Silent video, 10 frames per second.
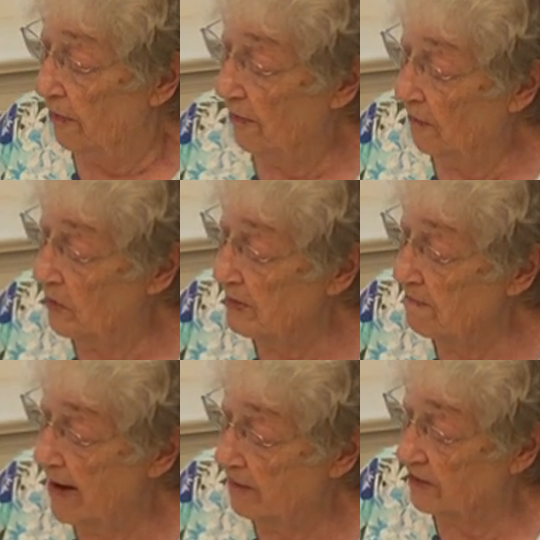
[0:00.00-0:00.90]
The
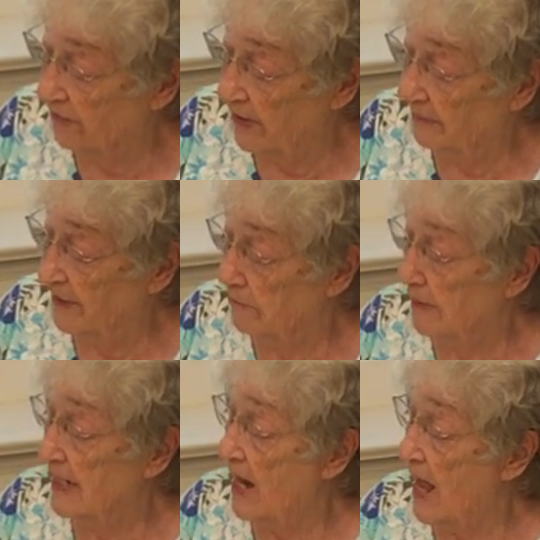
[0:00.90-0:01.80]
woodmouse family
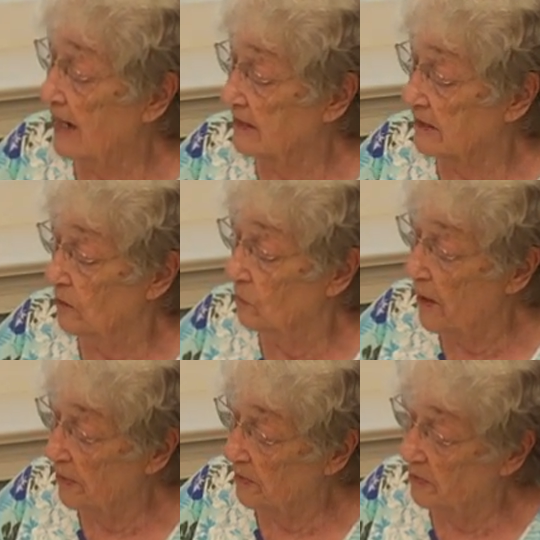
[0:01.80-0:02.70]
relaxed
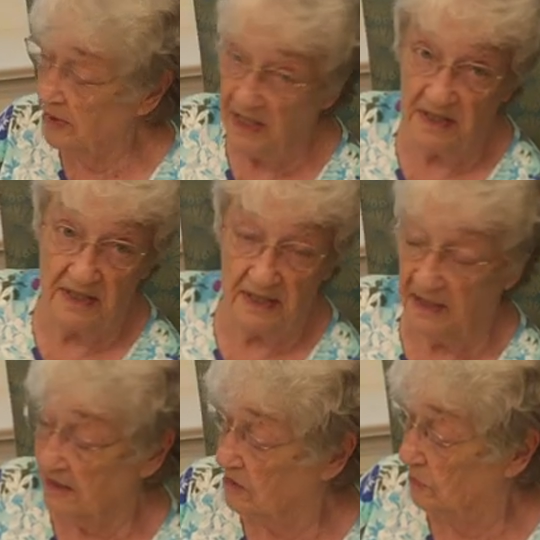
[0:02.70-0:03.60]
while the breeze
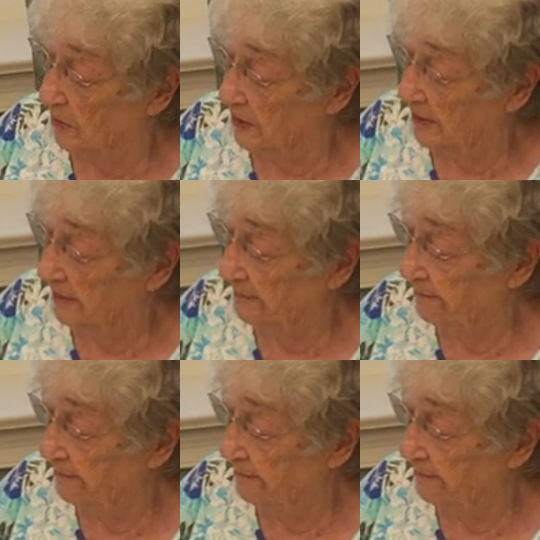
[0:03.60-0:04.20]
did its work.